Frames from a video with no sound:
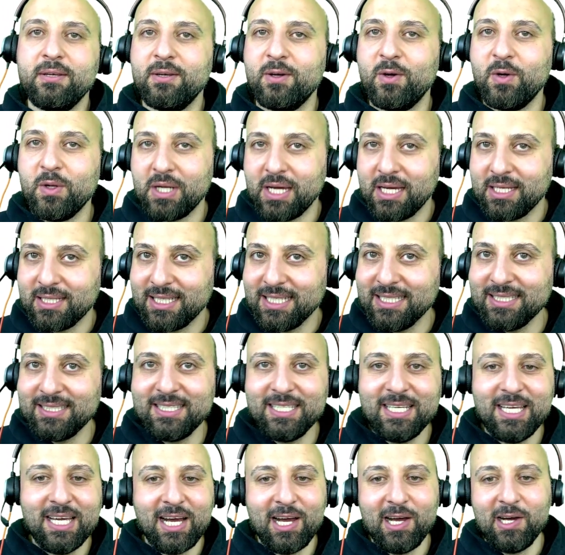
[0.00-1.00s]
All right, let's
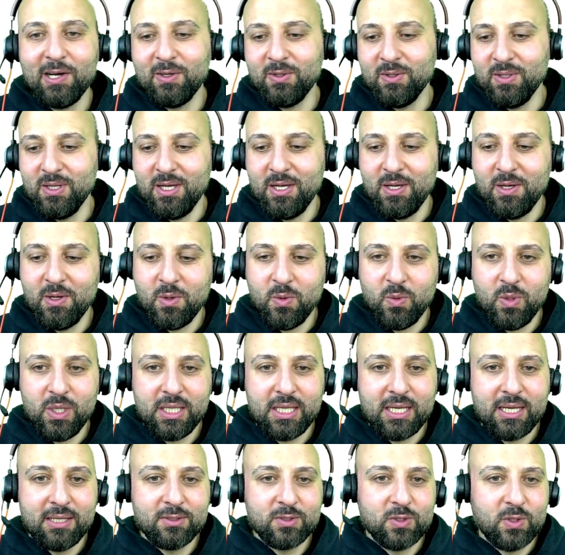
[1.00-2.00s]
see how we
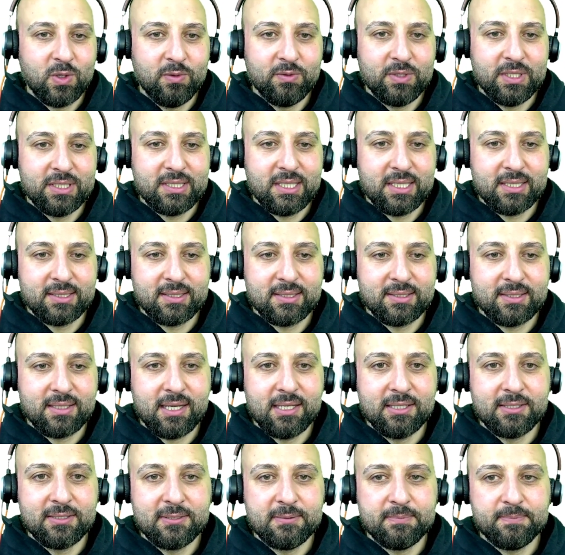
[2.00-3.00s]
can solve this
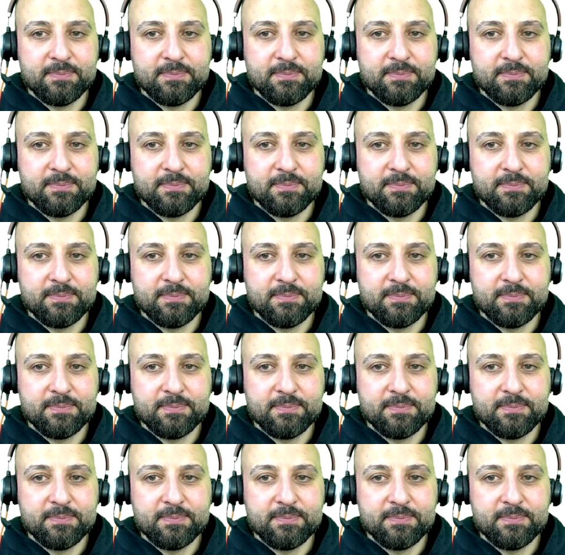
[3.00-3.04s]
exercise.